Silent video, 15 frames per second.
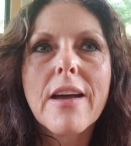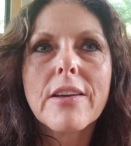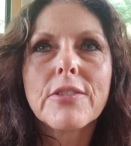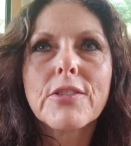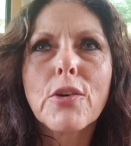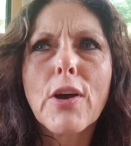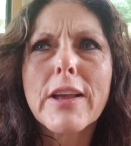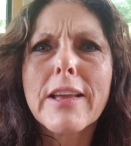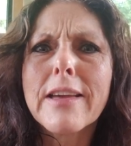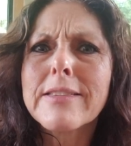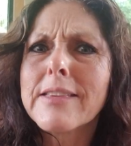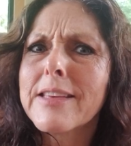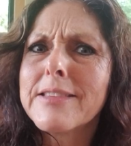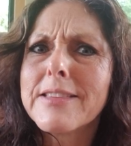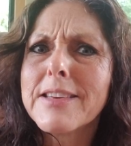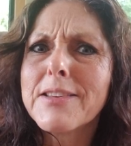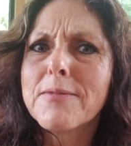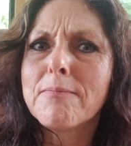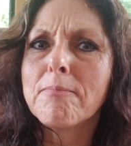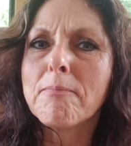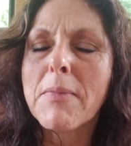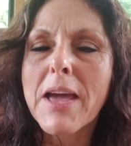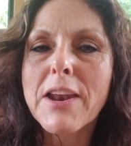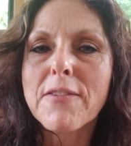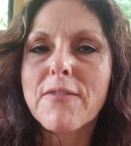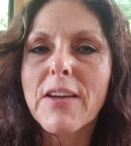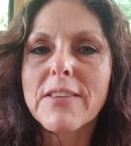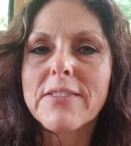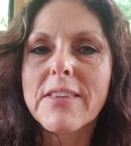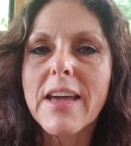So I guess I did
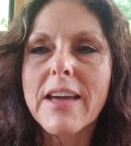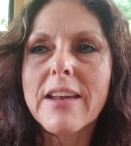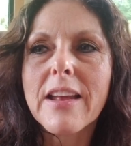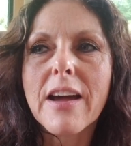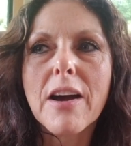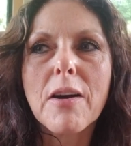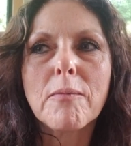manifest that.